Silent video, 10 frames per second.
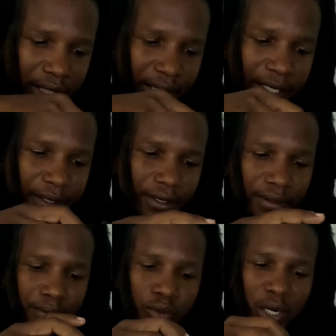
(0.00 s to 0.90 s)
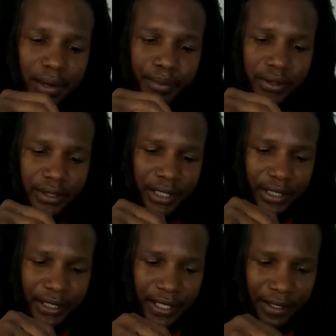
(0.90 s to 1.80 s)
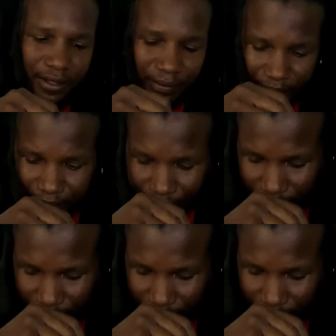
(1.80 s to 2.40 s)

They'll eat that up. Crappies, they'll eat that up.